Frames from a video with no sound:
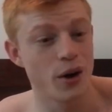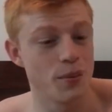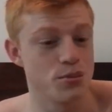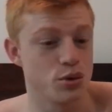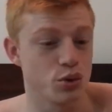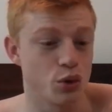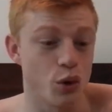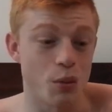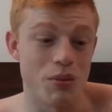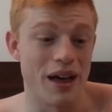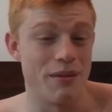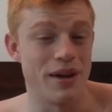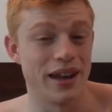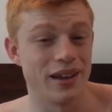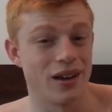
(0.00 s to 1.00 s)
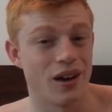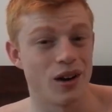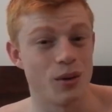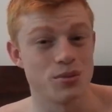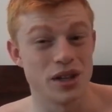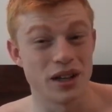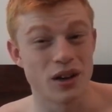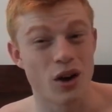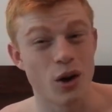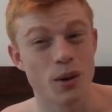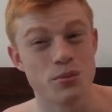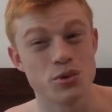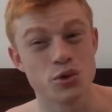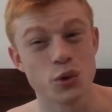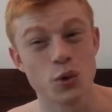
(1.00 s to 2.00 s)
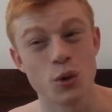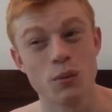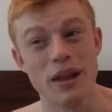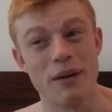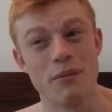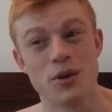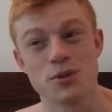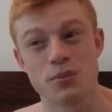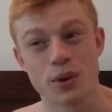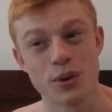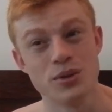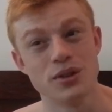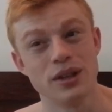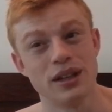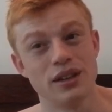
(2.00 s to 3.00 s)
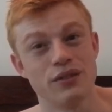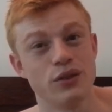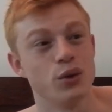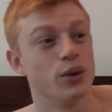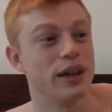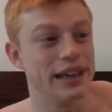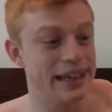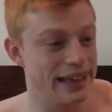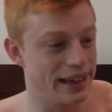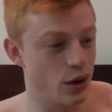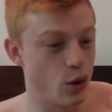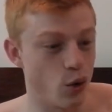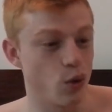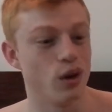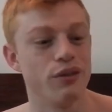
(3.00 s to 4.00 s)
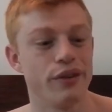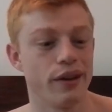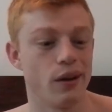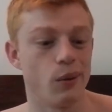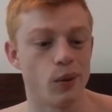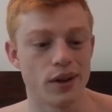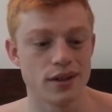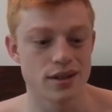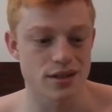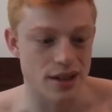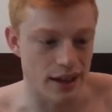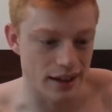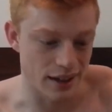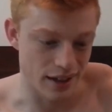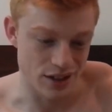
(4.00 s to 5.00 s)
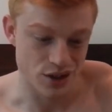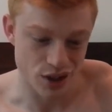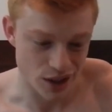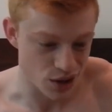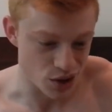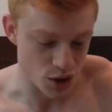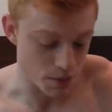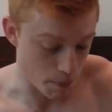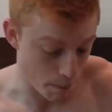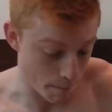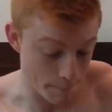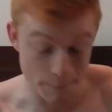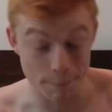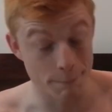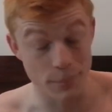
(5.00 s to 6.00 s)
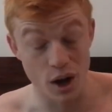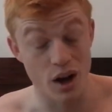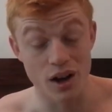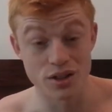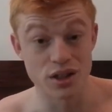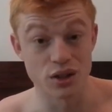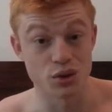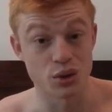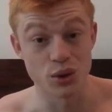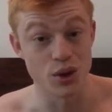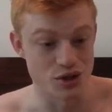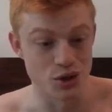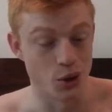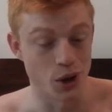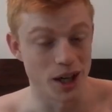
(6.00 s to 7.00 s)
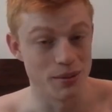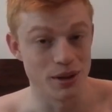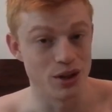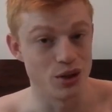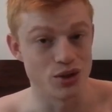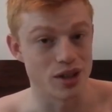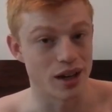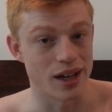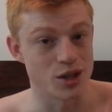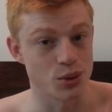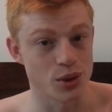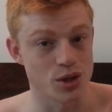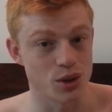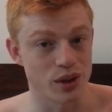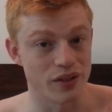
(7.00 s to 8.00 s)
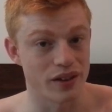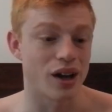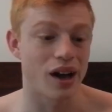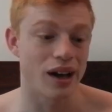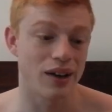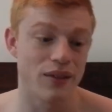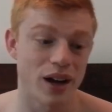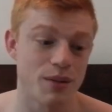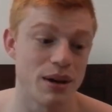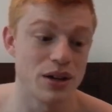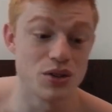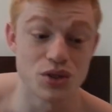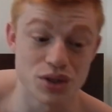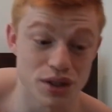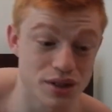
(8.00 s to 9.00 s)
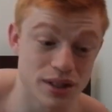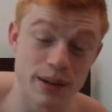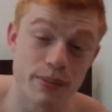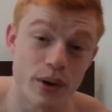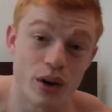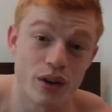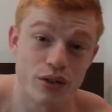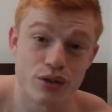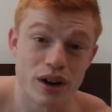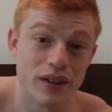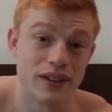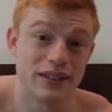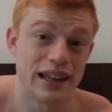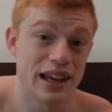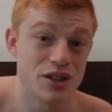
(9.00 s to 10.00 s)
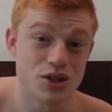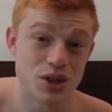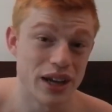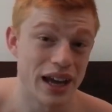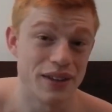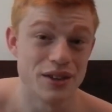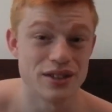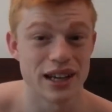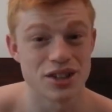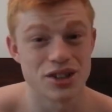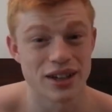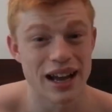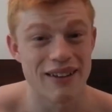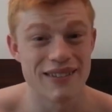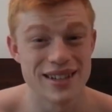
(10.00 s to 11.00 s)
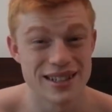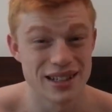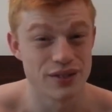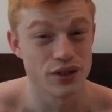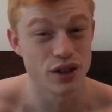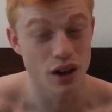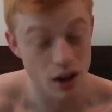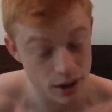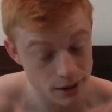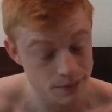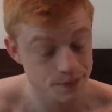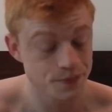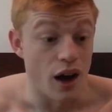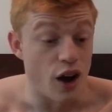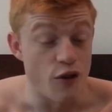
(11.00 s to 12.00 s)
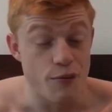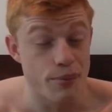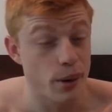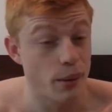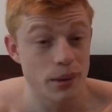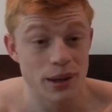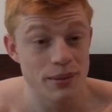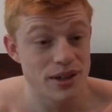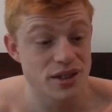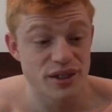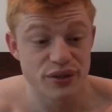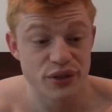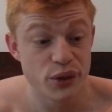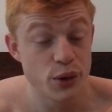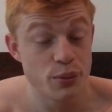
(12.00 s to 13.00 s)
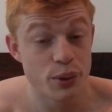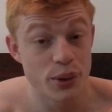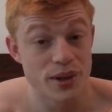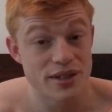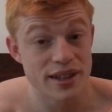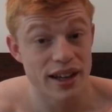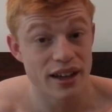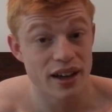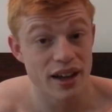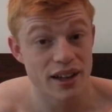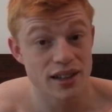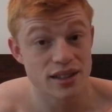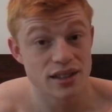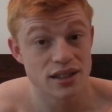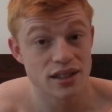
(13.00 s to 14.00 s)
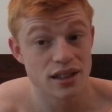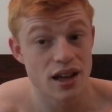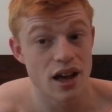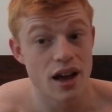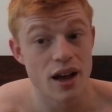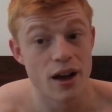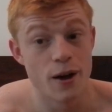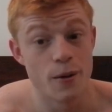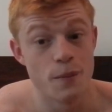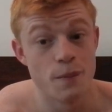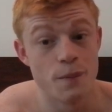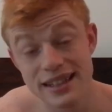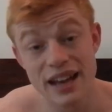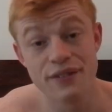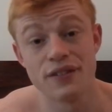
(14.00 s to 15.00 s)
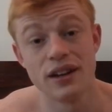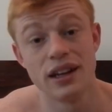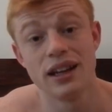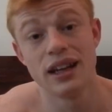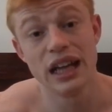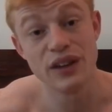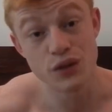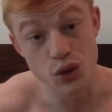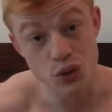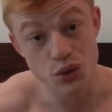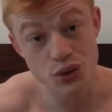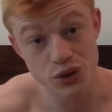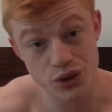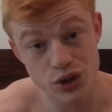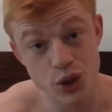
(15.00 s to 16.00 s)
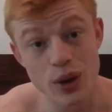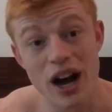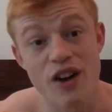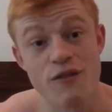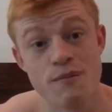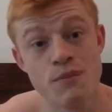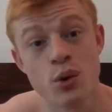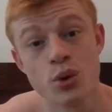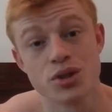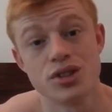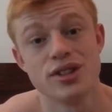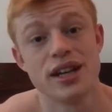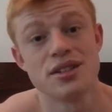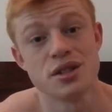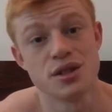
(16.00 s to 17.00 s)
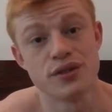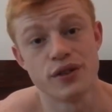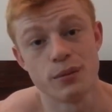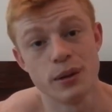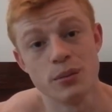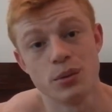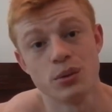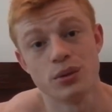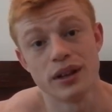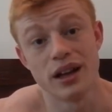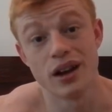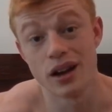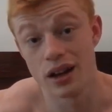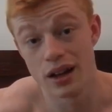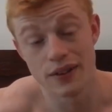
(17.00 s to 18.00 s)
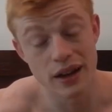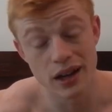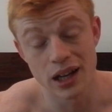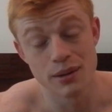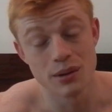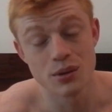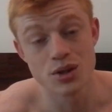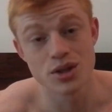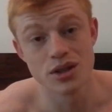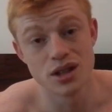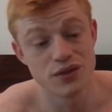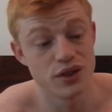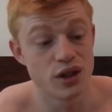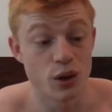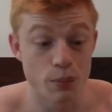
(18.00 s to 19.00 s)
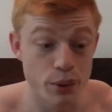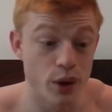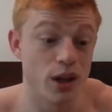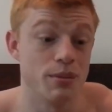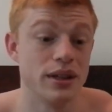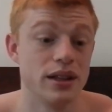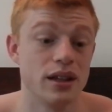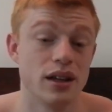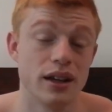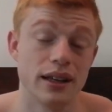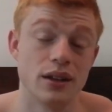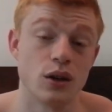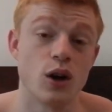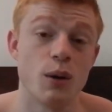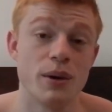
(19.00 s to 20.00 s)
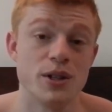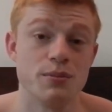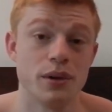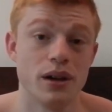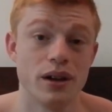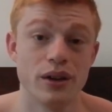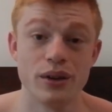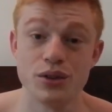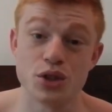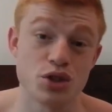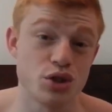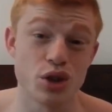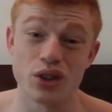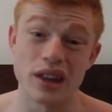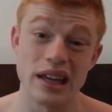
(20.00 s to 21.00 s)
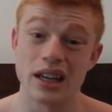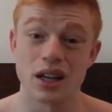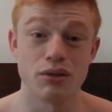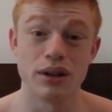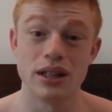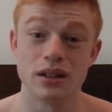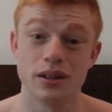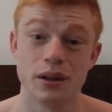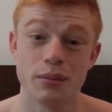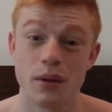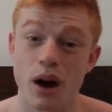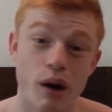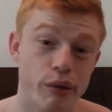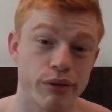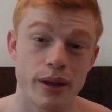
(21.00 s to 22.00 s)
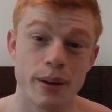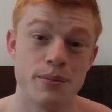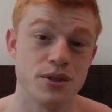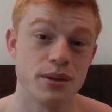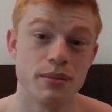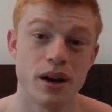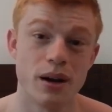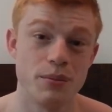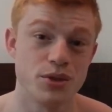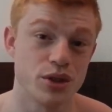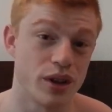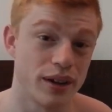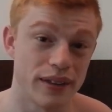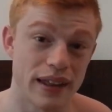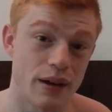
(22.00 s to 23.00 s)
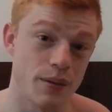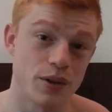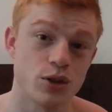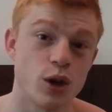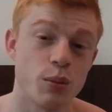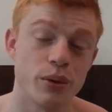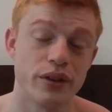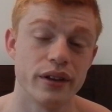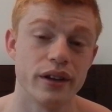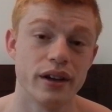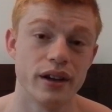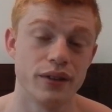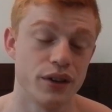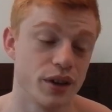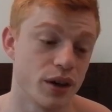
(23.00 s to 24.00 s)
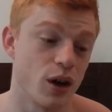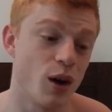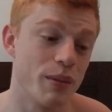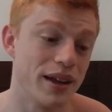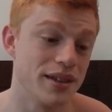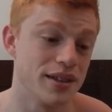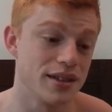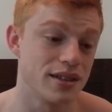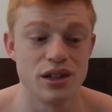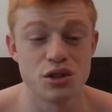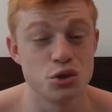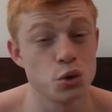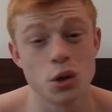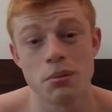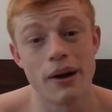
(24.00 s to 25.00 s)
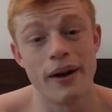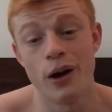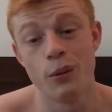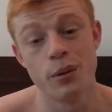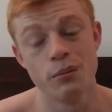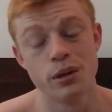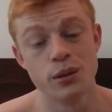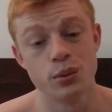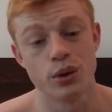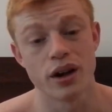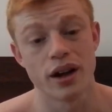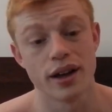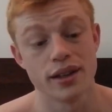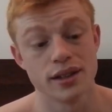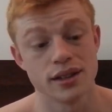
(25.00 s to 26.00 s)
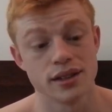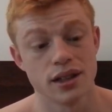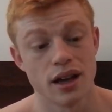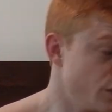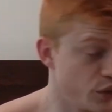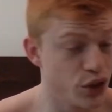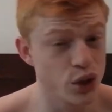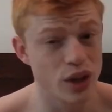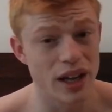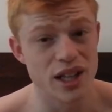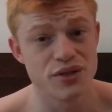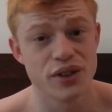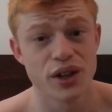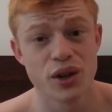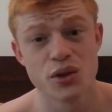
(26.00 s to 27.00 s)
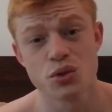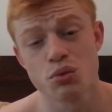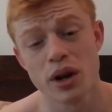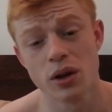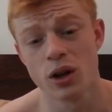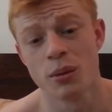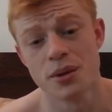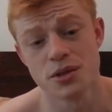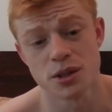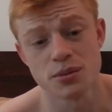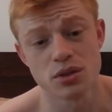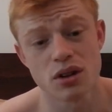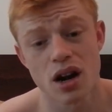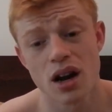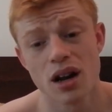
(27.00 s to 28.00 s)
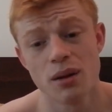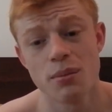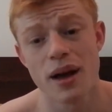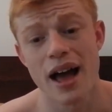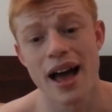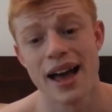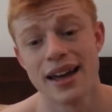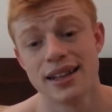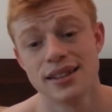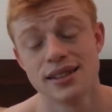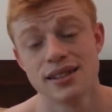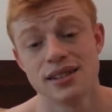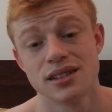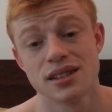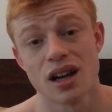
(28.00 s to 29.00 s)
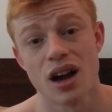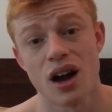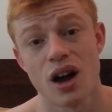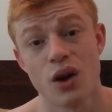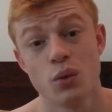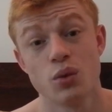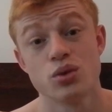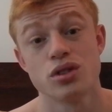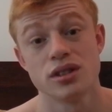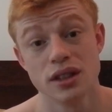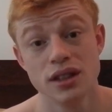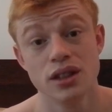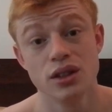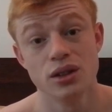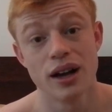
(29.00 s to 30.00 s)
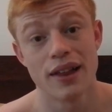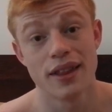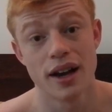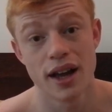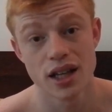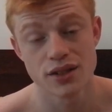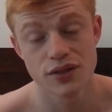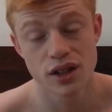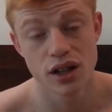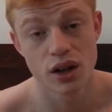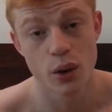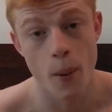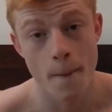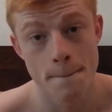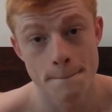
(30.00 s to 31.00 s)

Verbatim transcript: absorb that many carbs and it can't absorb that much protein. If you're eating all of it at once, like it's gonna just pass it through. It's not going to be utilized whatsoever. Highly recommend you just to sip up throughout the day so you're getting those extra calories in if you can't. I've probably missed a few points there, guys. Um, definitely, if you do have more suggestions for people that are, that are going to be watching this video, put them in the in the comments below, just so they can read them. I'll thumb them up so like they're at the top of the, the comments. This is all about helping people, guys. If you do like these videos, rate, comment, subscribe, and I will see you at the next video.